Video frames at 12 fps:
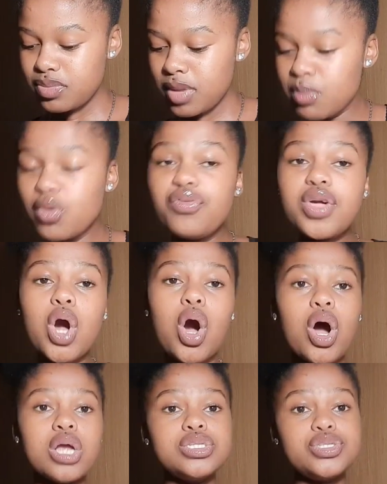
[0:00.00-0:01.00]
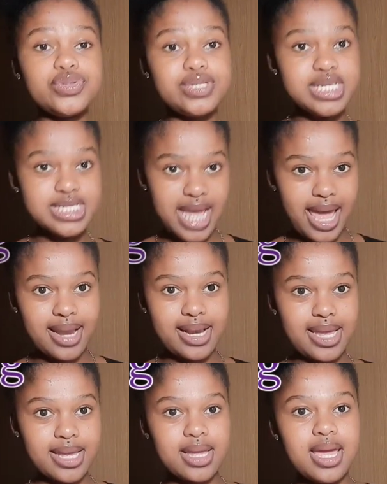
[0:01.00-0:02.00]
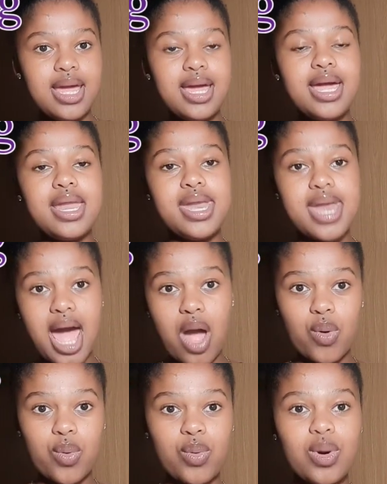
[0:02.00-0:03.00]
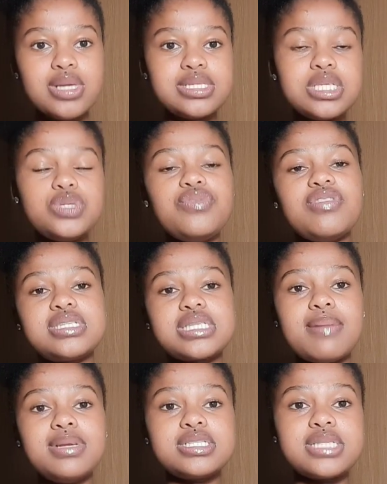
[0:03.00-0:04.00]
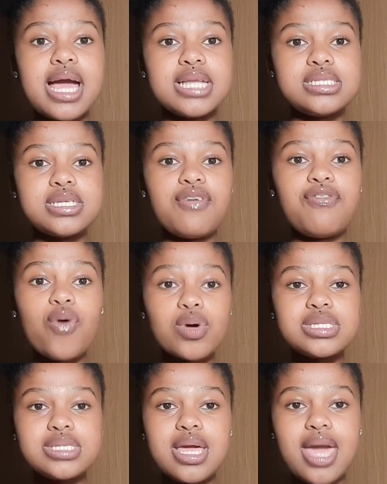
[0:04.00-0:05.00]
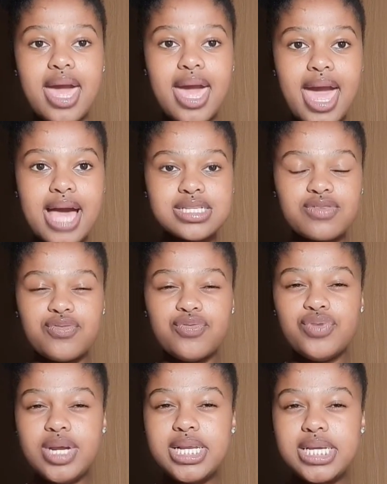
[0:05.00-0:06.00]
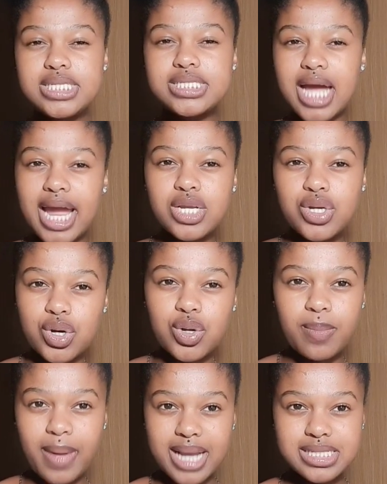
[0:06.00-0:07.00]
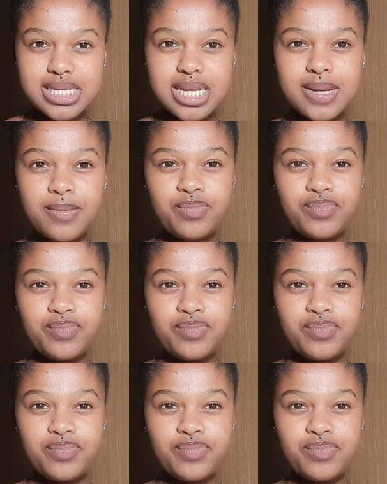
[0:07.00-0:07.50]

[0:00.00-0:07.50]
Moving on to detangling. Now, since we've established that 4C hair has a really tight curl pattern,